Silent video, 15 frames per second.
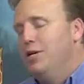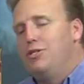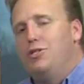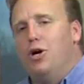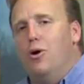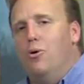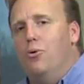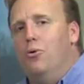
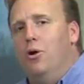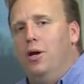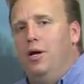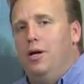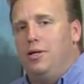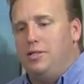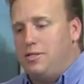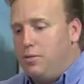So
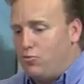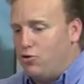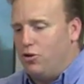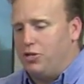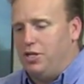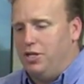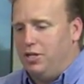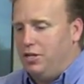SIP
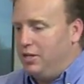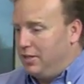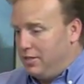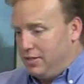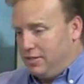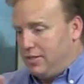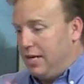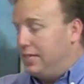trunking
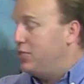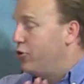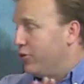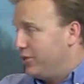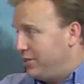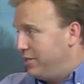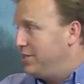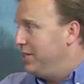takes
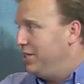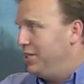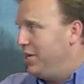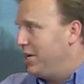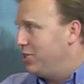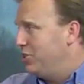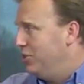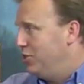your existing
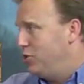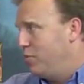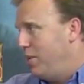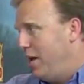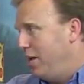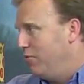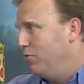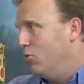connection that you're
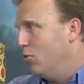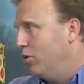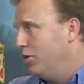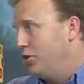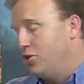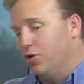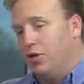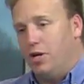paying for,
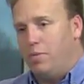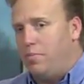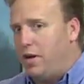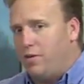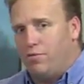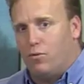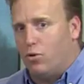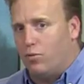that you're going to
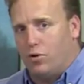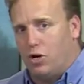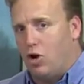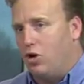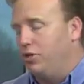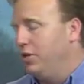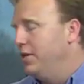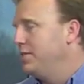pay for
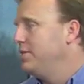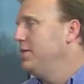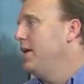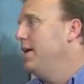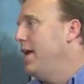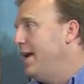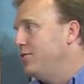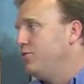regardless,
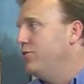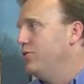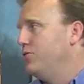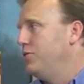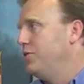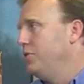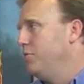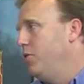and adds
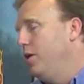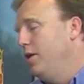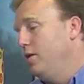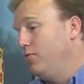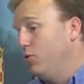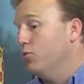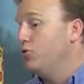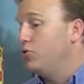phone
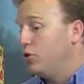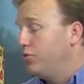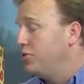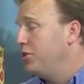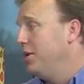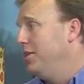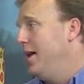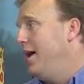
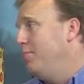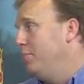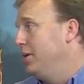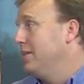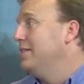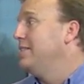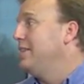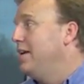service on that,
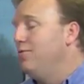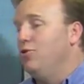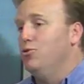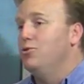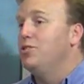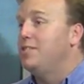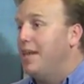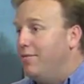but can save
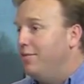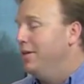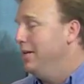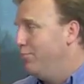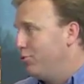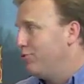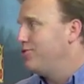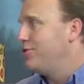you
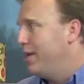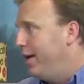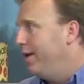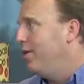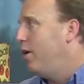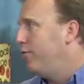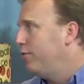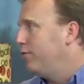
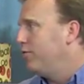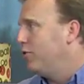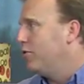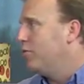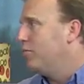70% off of